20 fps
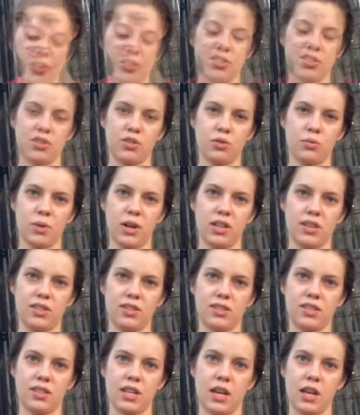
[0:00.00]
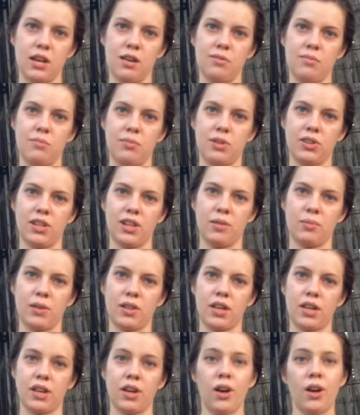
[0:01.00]
I'd still write the same, but then I'd be
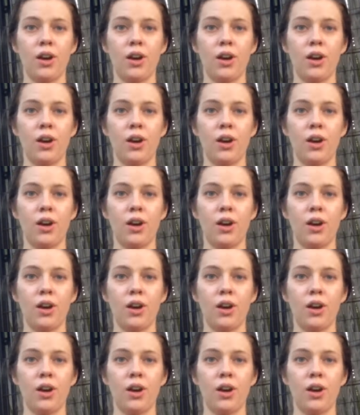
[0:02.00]
like,